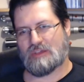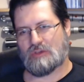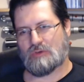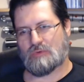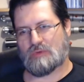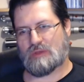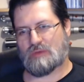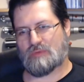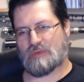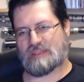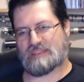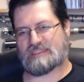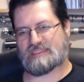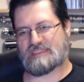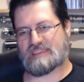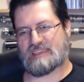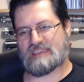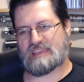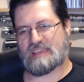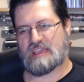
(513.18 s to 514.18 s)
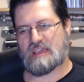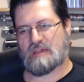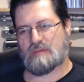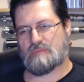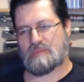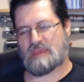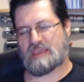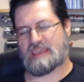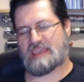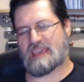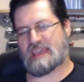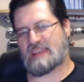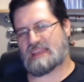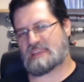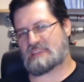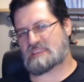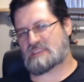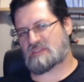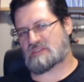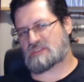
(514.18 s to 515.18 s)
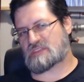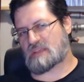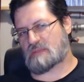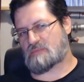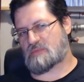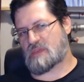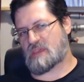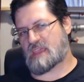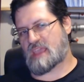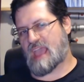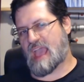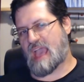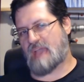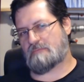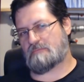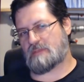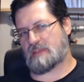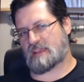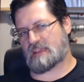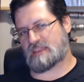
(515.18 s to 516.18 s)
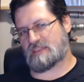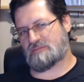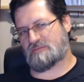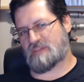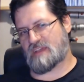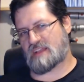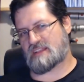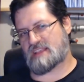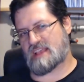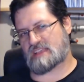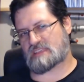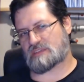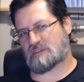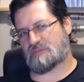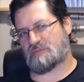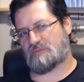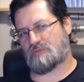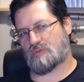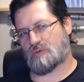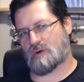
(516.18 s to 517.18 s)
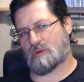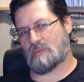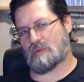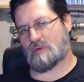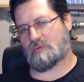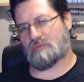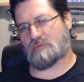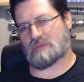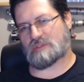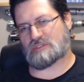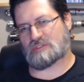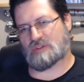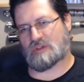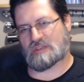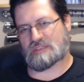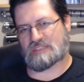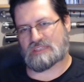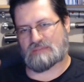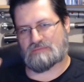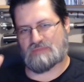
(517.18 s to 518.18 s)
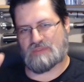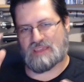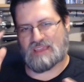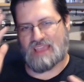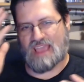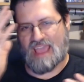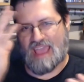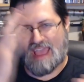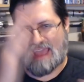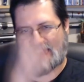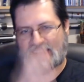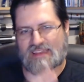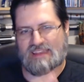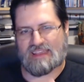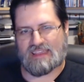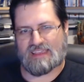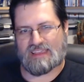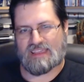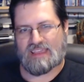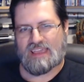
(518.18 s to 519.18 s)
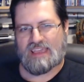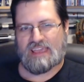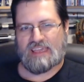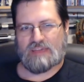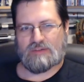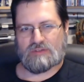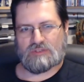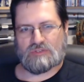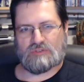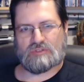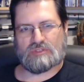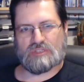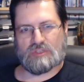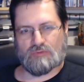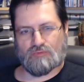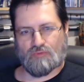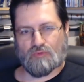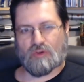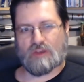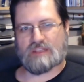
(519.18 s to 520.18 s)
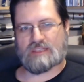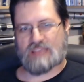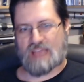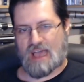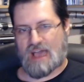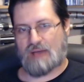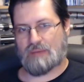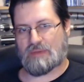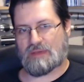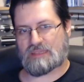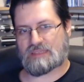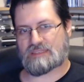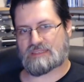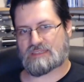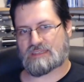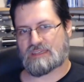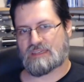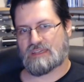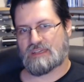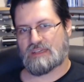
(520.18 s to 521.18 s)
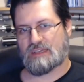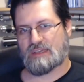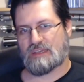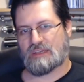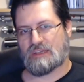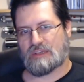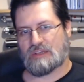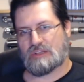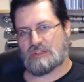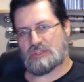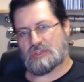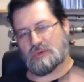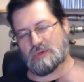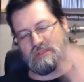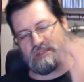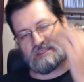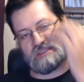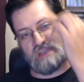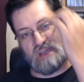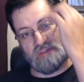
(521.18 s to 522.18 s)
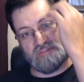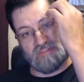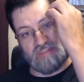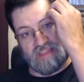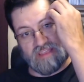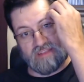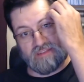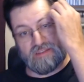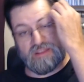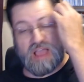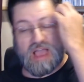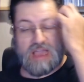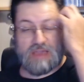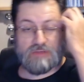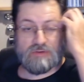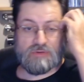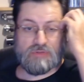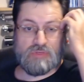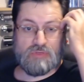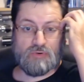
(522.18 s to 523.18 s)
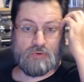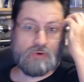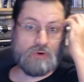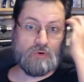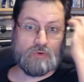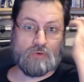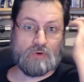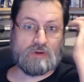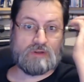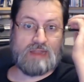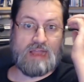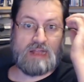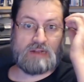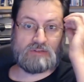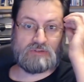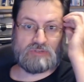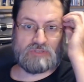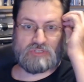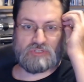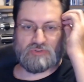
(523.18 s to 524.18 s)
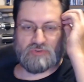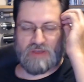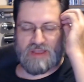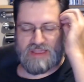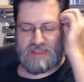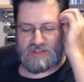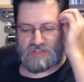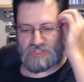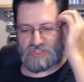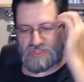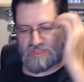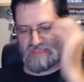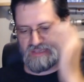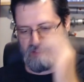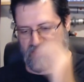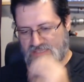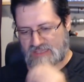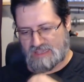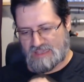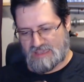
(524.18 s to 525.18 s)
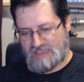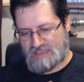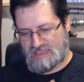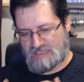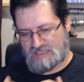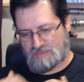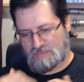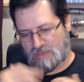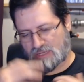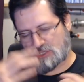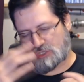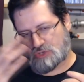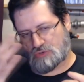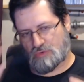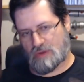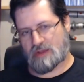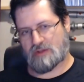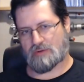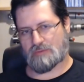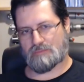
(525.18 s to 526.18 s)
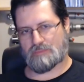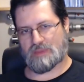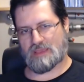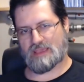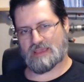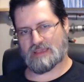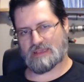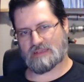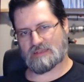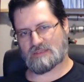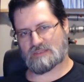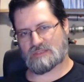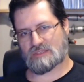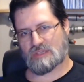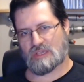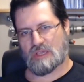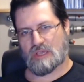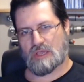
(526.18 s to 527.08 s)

We, we'd see beginnings of something happening in the Fantastic Four, but if we saw something ending, it was usually Roy Thomas doing stuff in either Thor or Doctor Strange, these, these much greater beings.